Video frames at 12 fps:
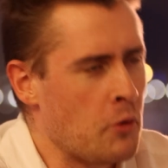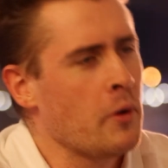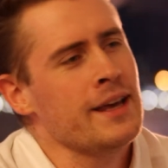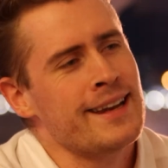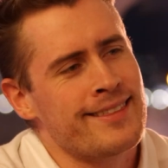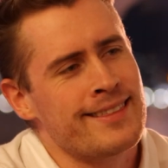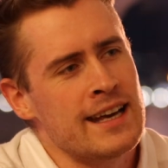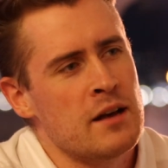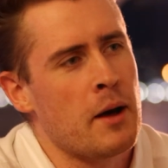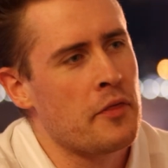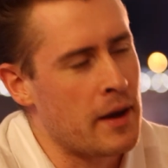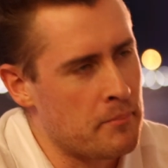I want you to think
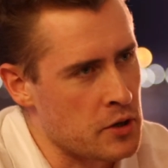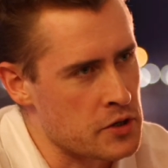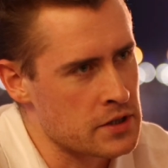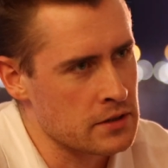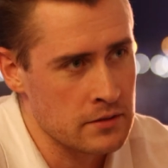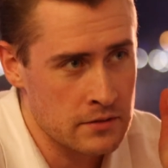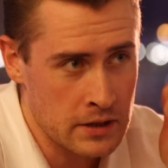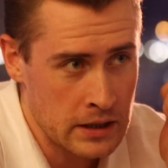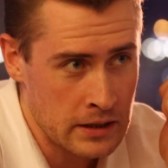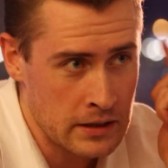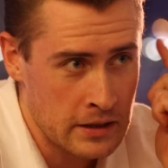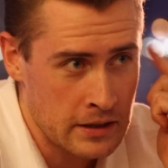about that person.
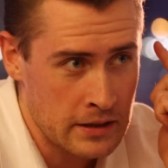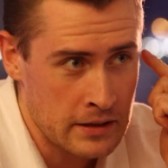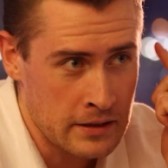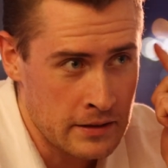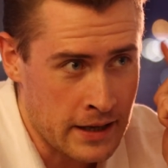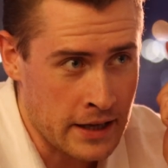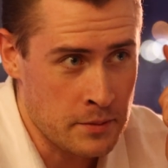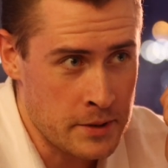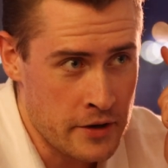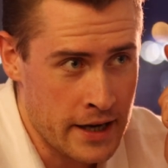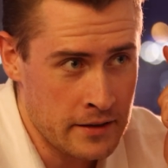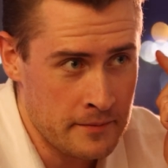Got them
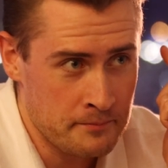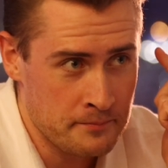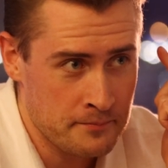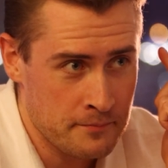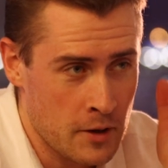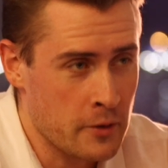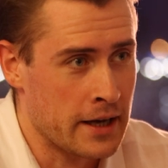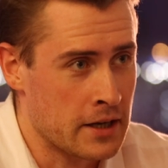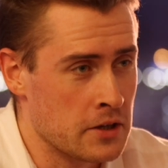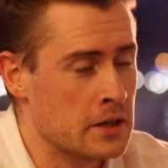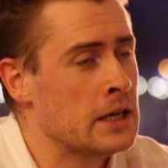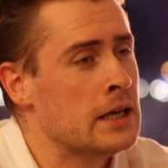in your head?
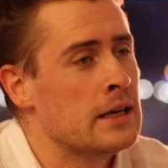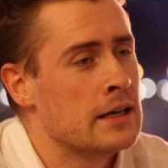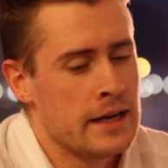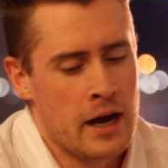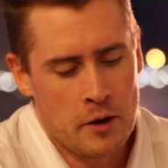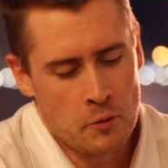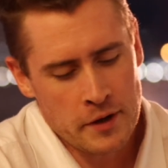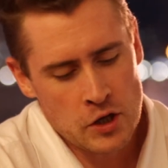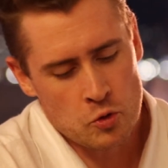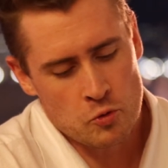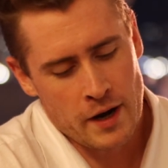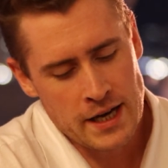Okay, good. Now I want
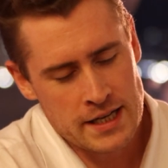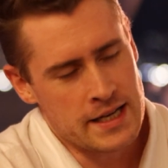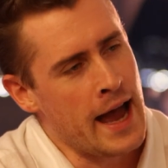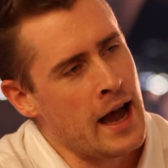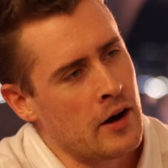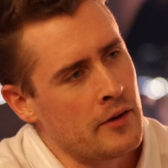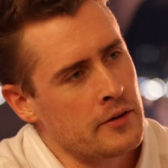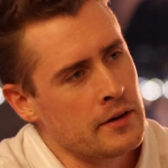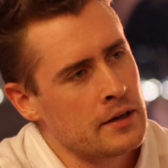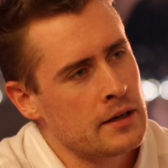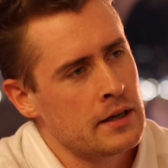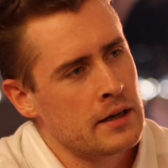you to write
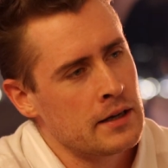down